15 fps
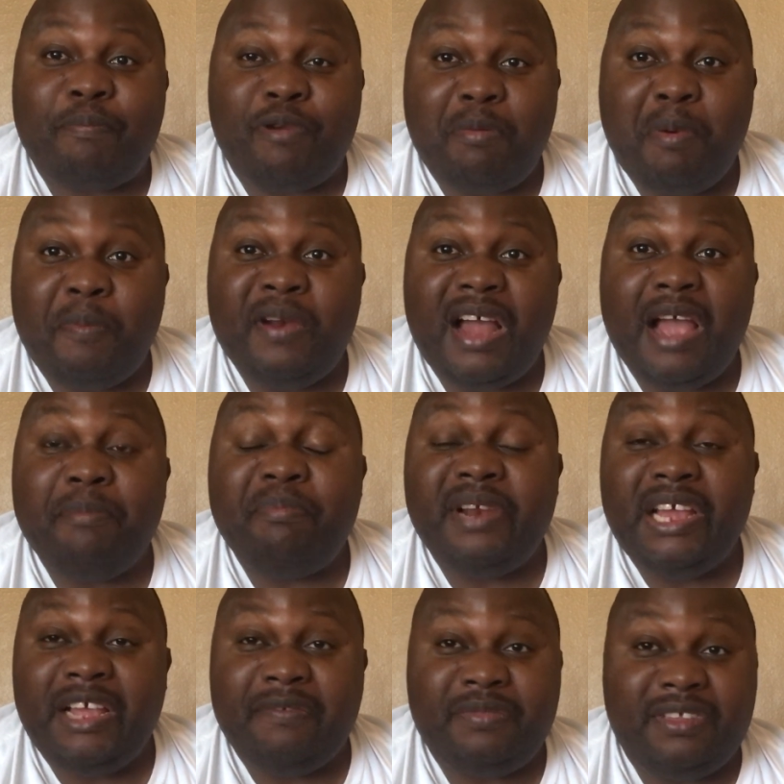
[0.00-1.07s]
probably I
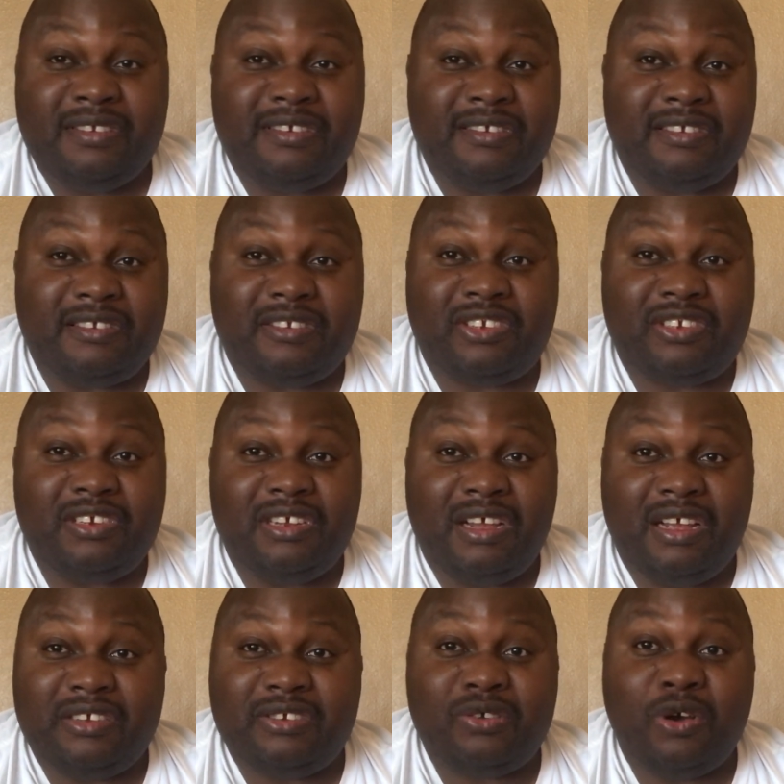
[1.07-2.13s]
believe this is
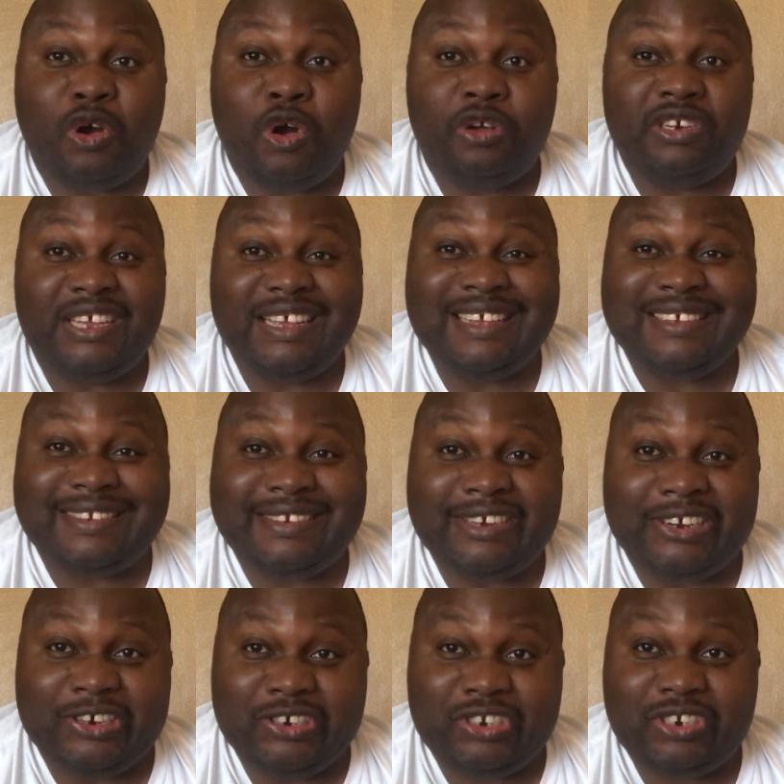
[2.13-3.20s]
so-called his
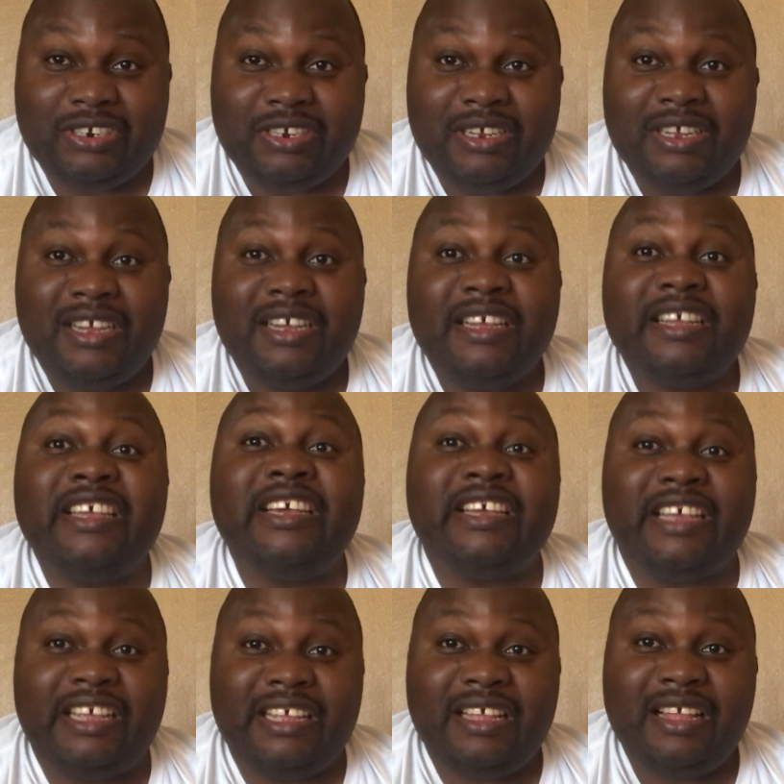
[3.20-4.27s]
church,
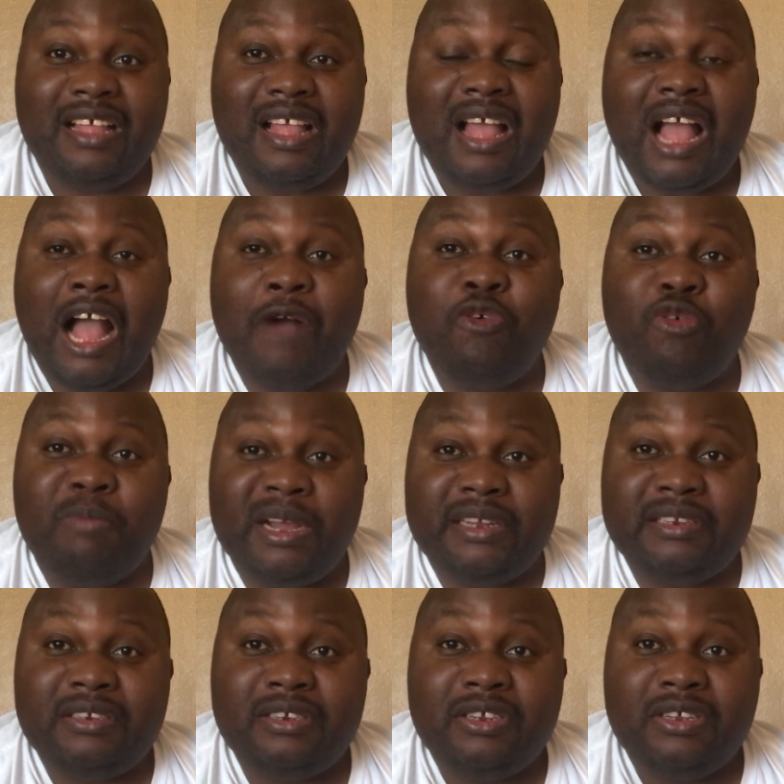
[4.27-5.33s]
kicking a
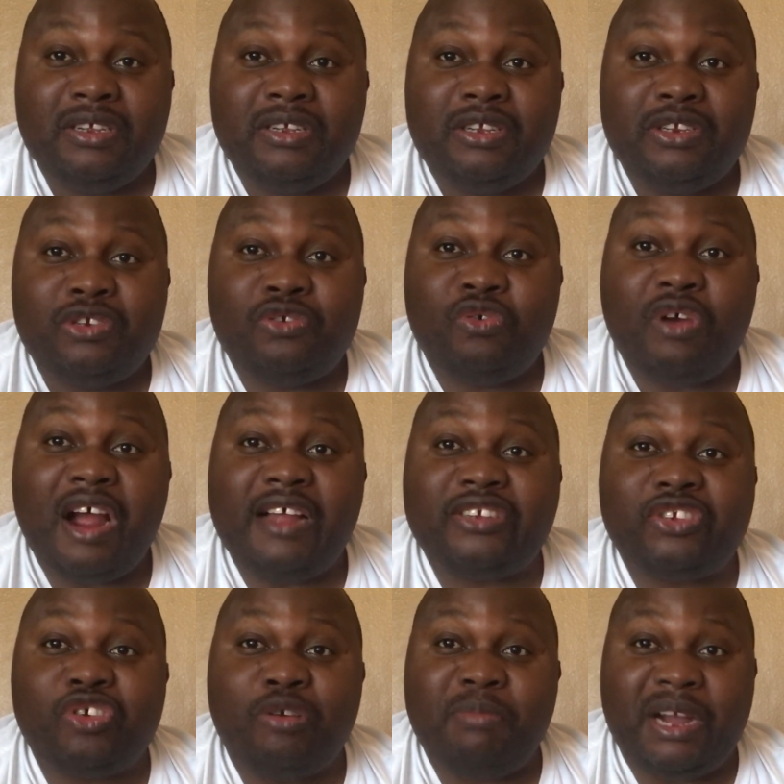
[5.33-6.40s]
woman to her
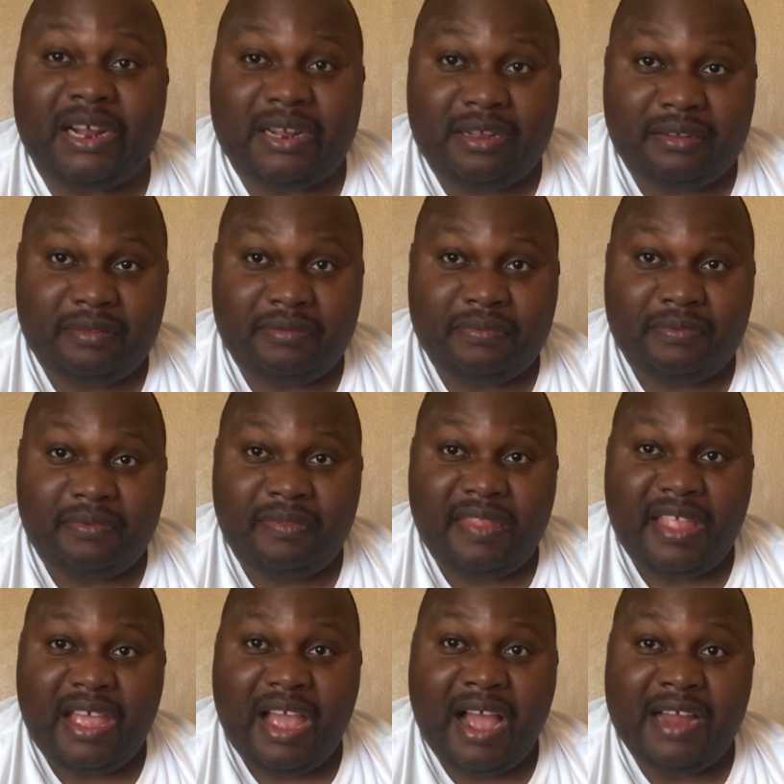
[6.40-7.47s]
stomach
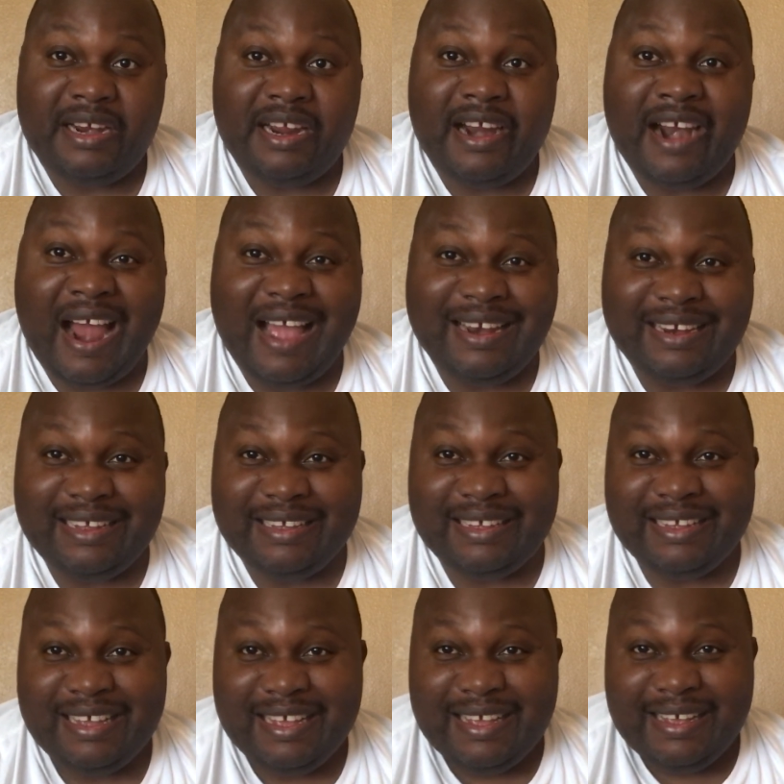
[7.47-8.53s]
and
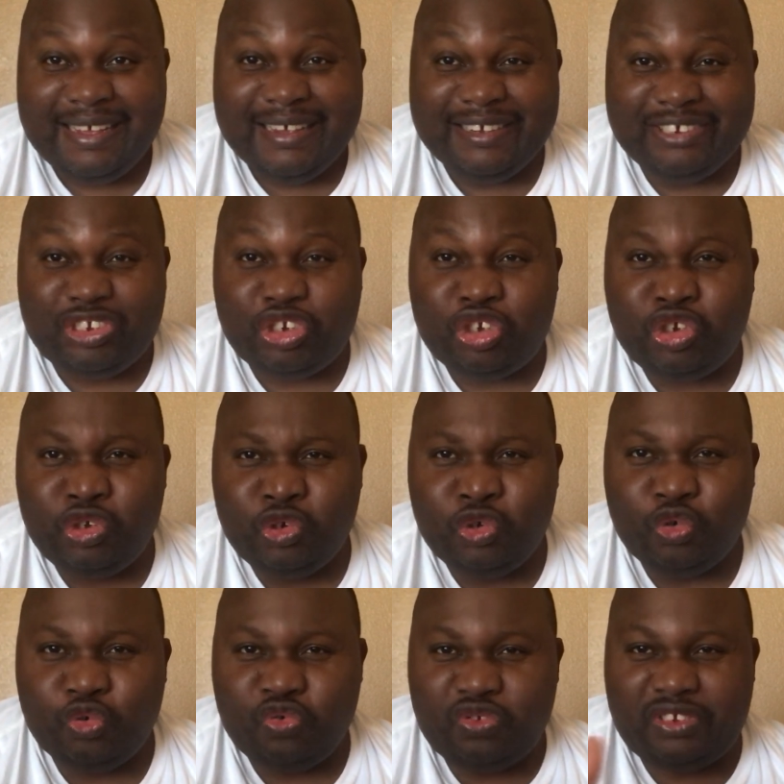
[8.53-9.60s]
grinding his
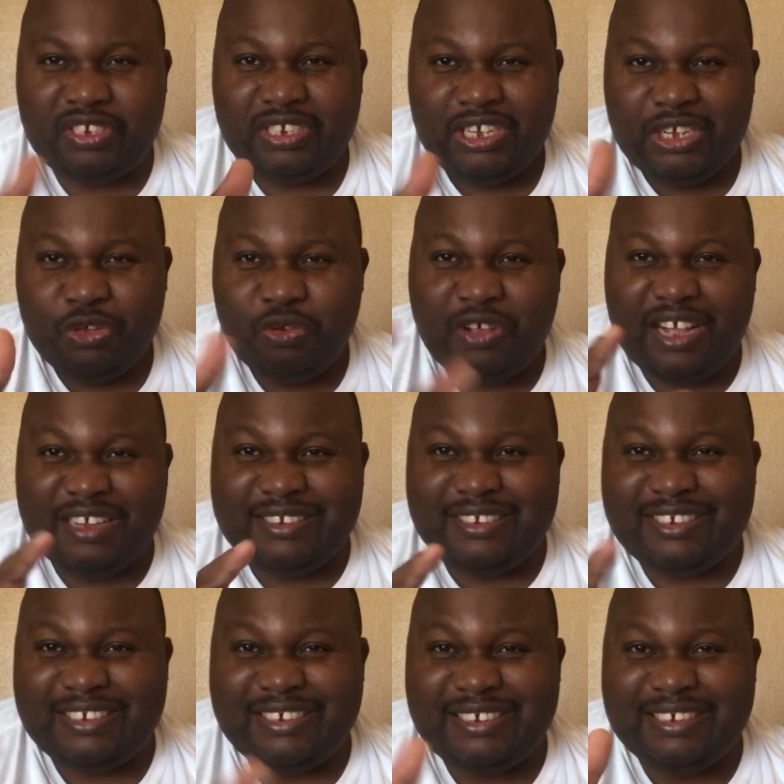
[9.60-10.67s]
shoes. You can
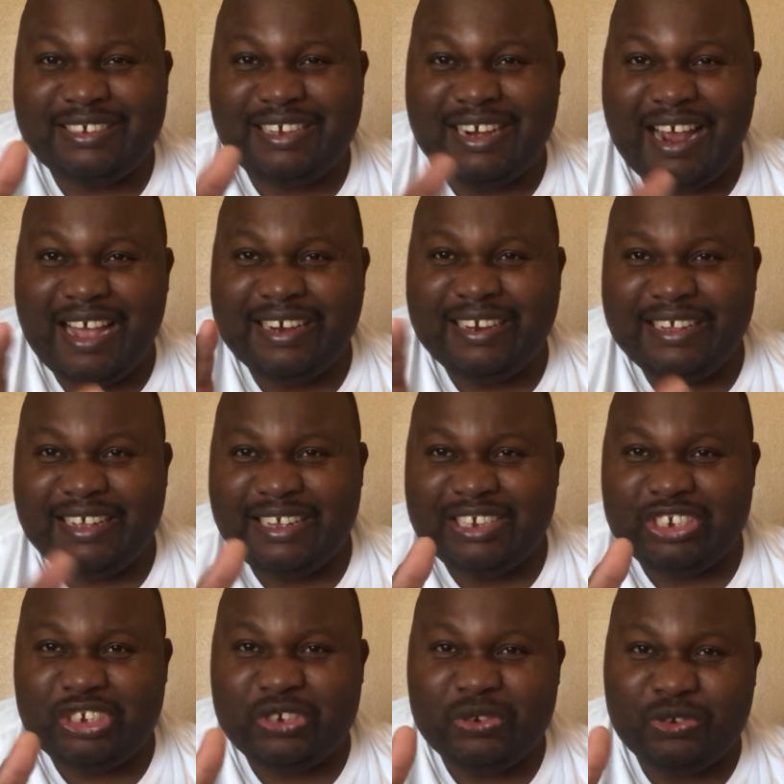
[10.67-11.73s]
see grinding
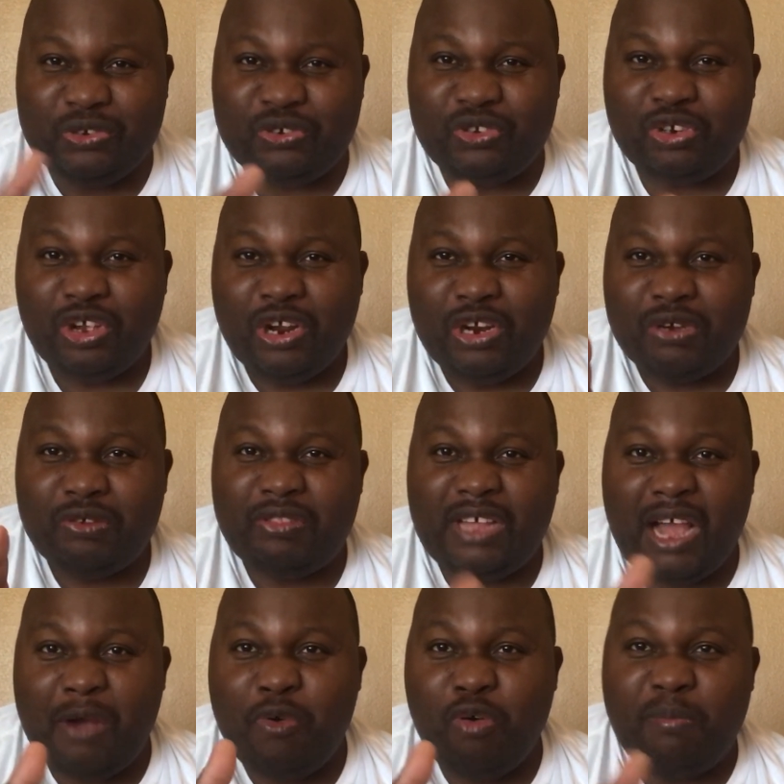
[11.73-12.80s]
his shoes to
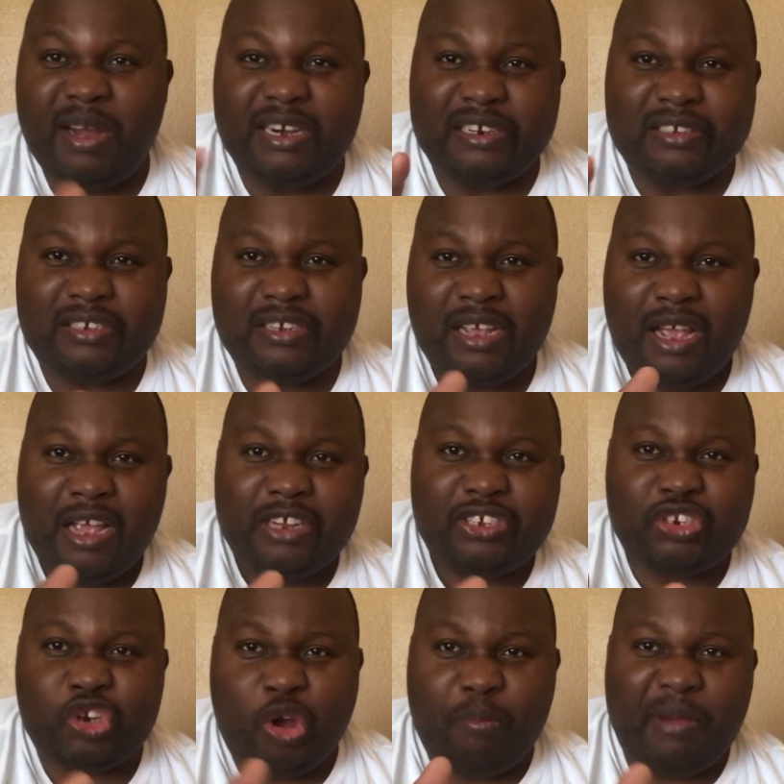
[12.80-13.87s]
that woman's
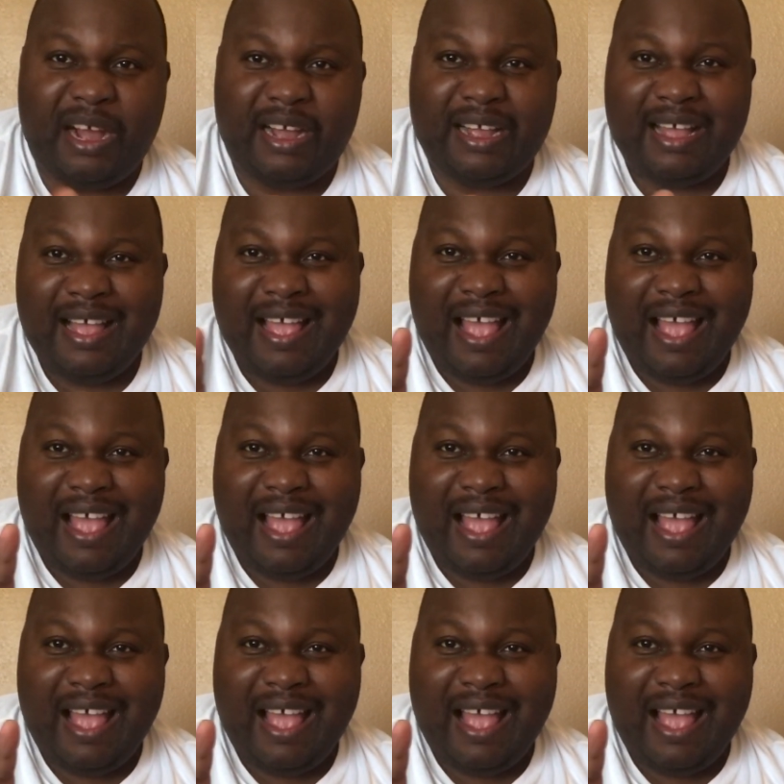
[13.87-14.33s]
stomach